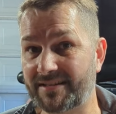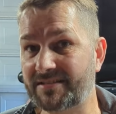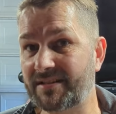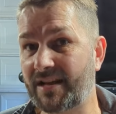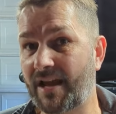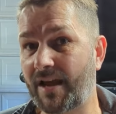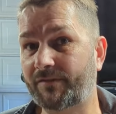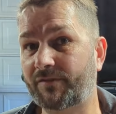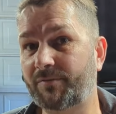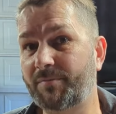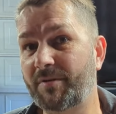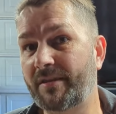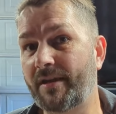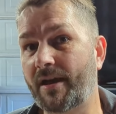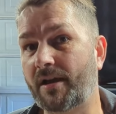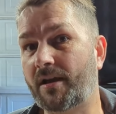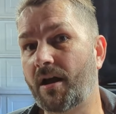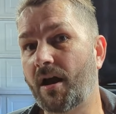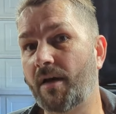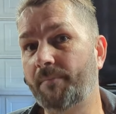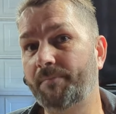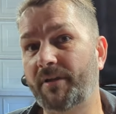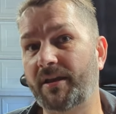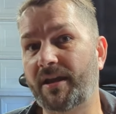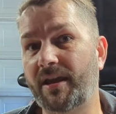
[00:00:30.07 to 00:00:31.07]
doesn't have to be that
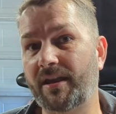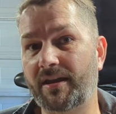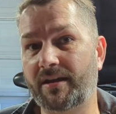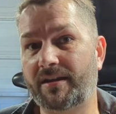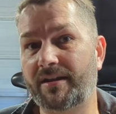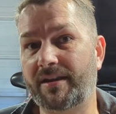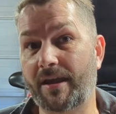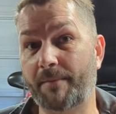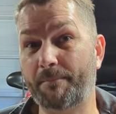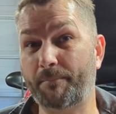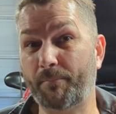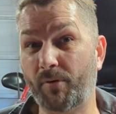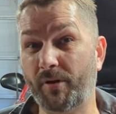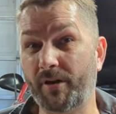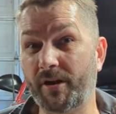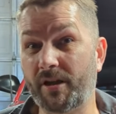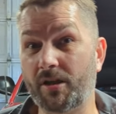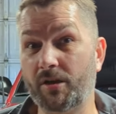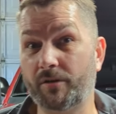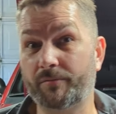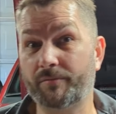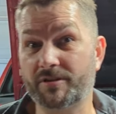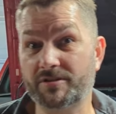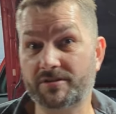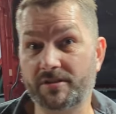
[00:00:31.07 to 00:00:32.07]
complicated to get pretty
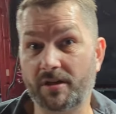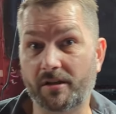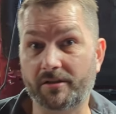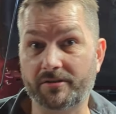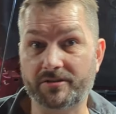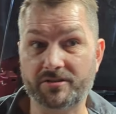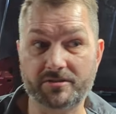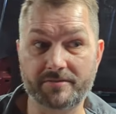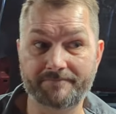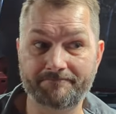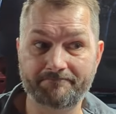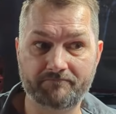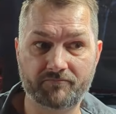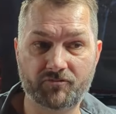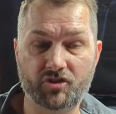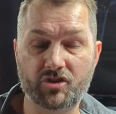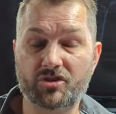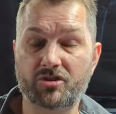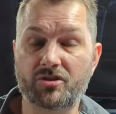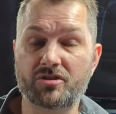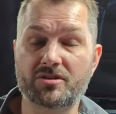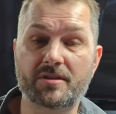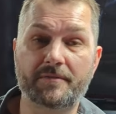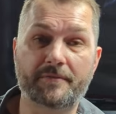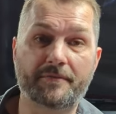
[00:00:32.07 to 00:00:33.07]
good results
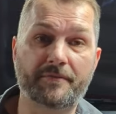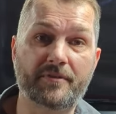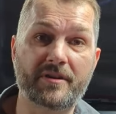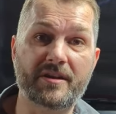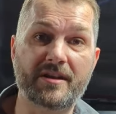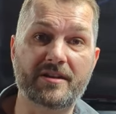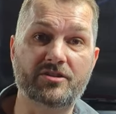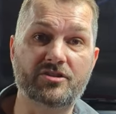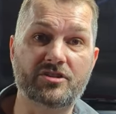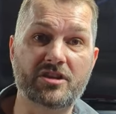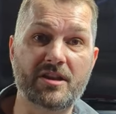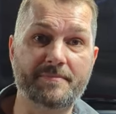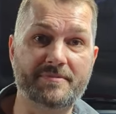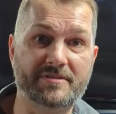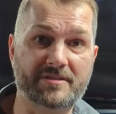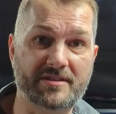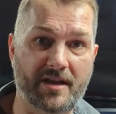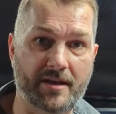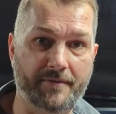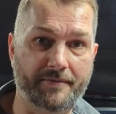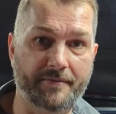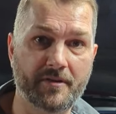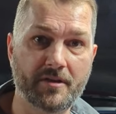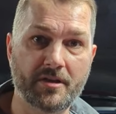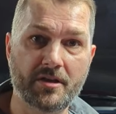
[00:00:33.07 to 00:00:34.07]
just using free and cheap
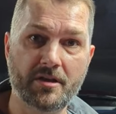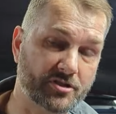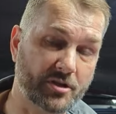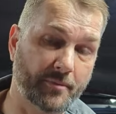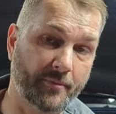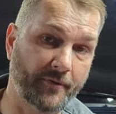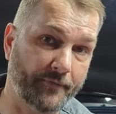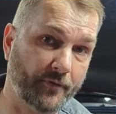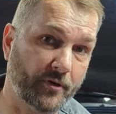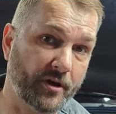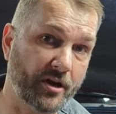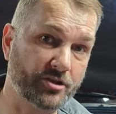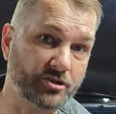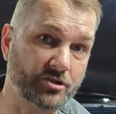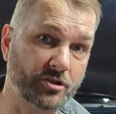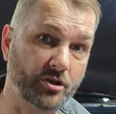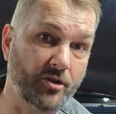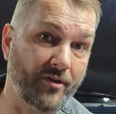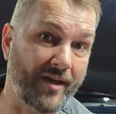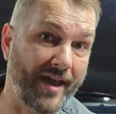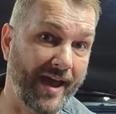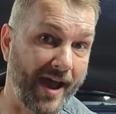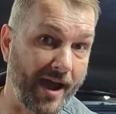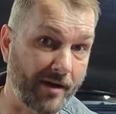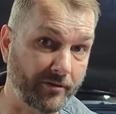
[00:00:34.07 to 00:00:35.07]
stuff. So before I show
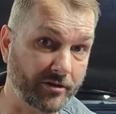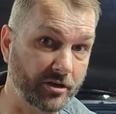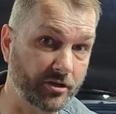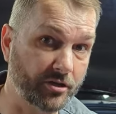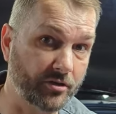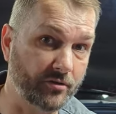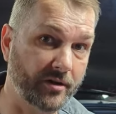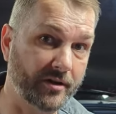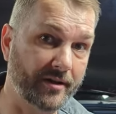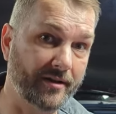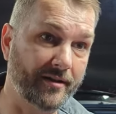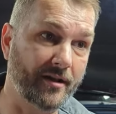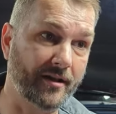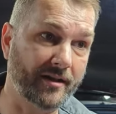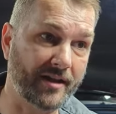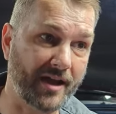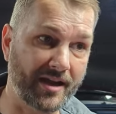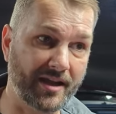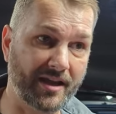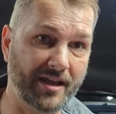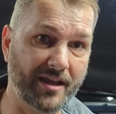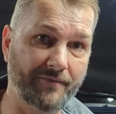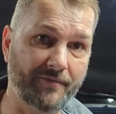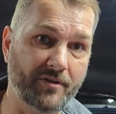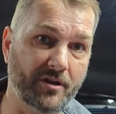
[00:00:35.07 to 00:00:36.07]
you how to do it, I'll
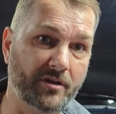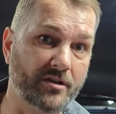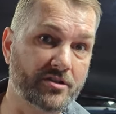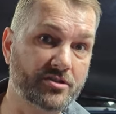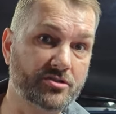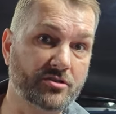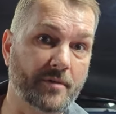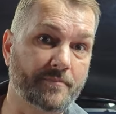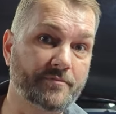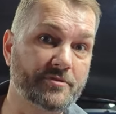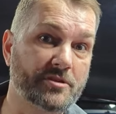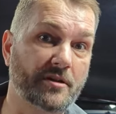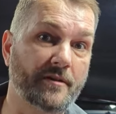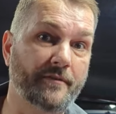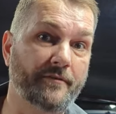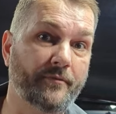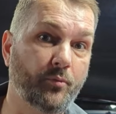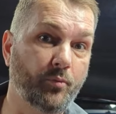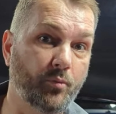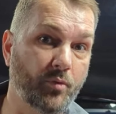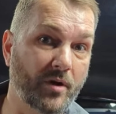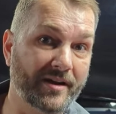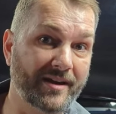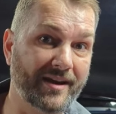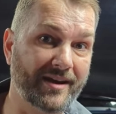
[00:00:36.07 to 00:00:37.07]
kind of give you a description of
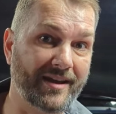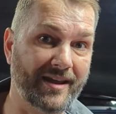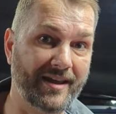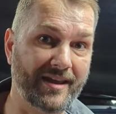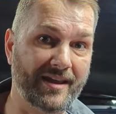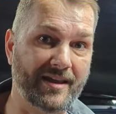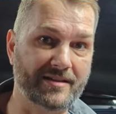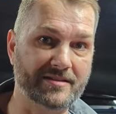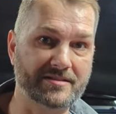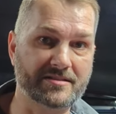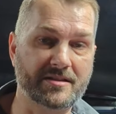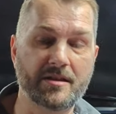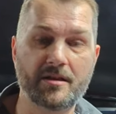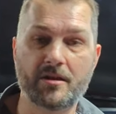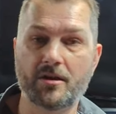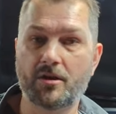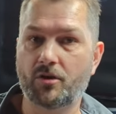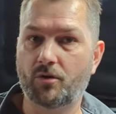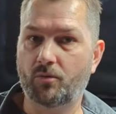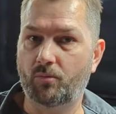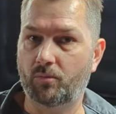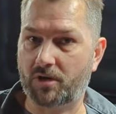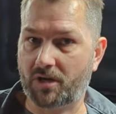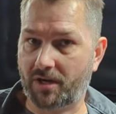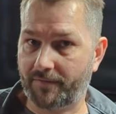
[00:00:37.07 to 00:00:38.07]
what it is.
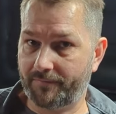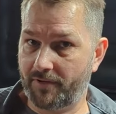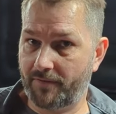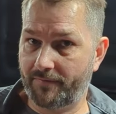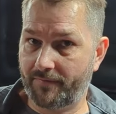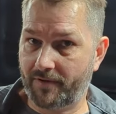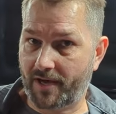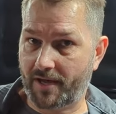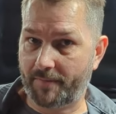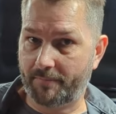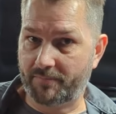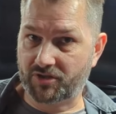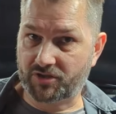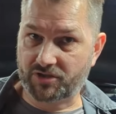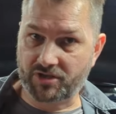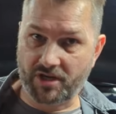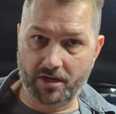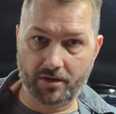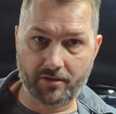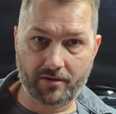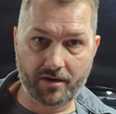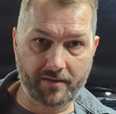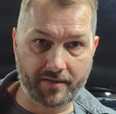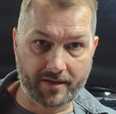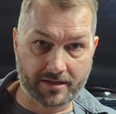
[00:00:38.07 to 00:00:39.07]
Whenever you've got
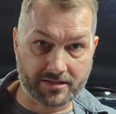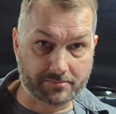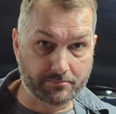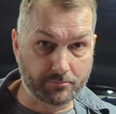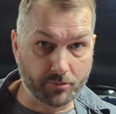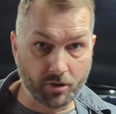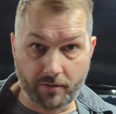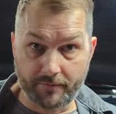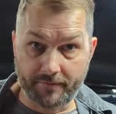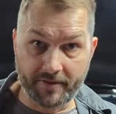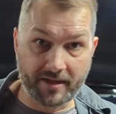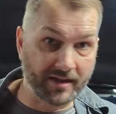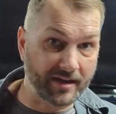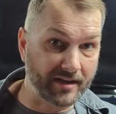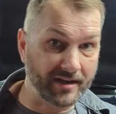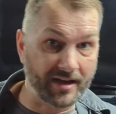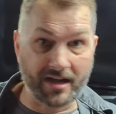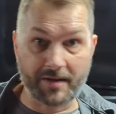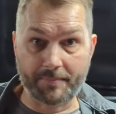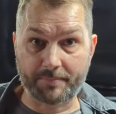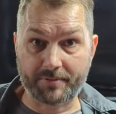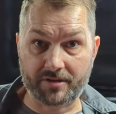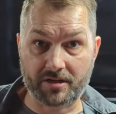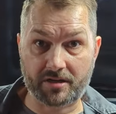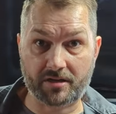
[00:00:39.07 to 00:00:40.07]
machinery that's moving in
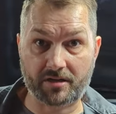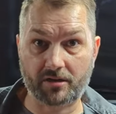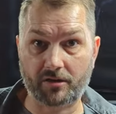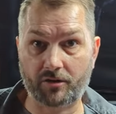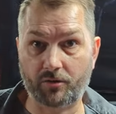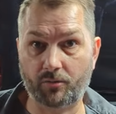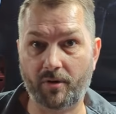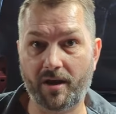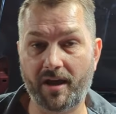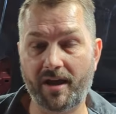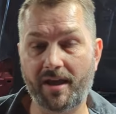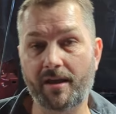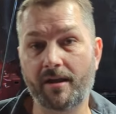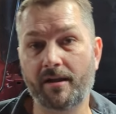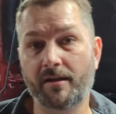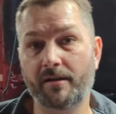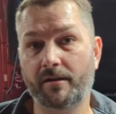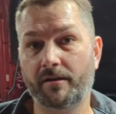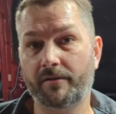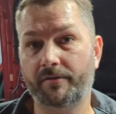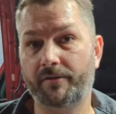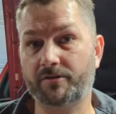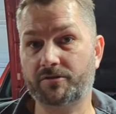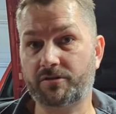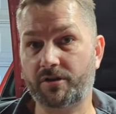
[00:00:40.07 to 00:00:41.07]
any particular way,
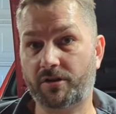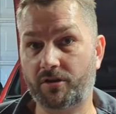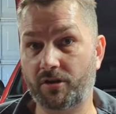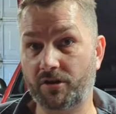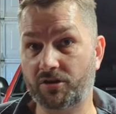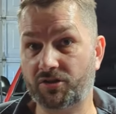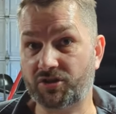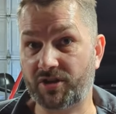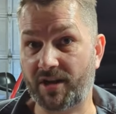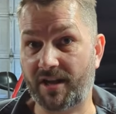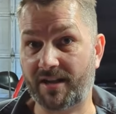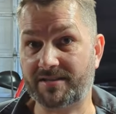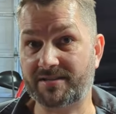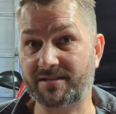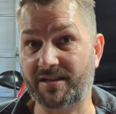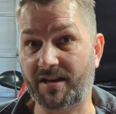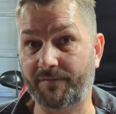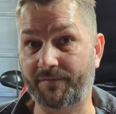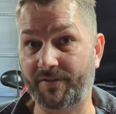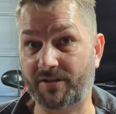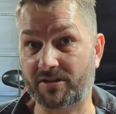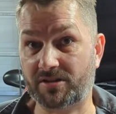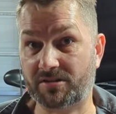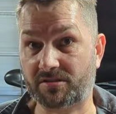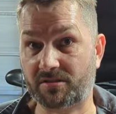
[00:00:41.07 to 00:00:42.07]
there's a good chance that
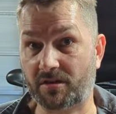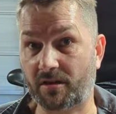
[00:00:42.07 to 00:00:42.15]
if it's